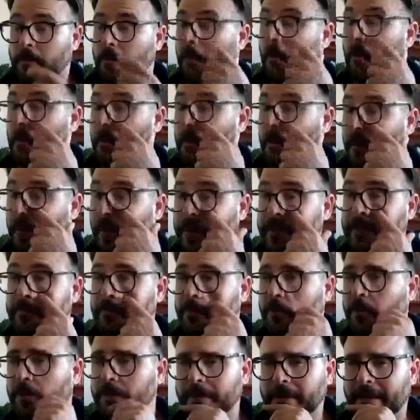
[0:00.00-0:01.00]
I can
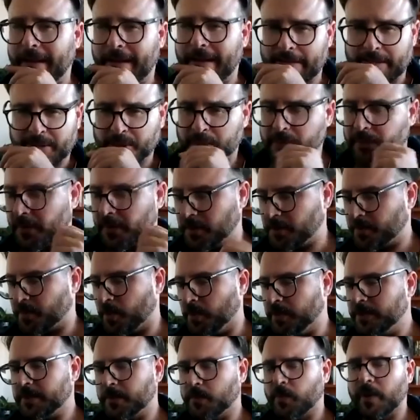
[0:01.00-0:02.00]
broaden out two of those
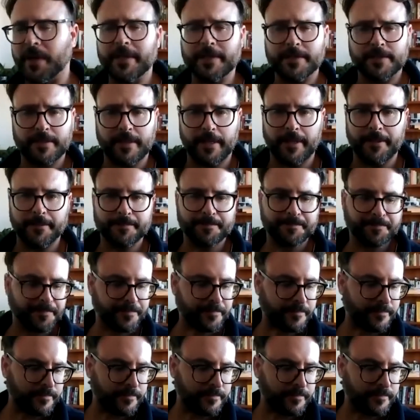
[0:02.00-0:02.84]
points. And one is that,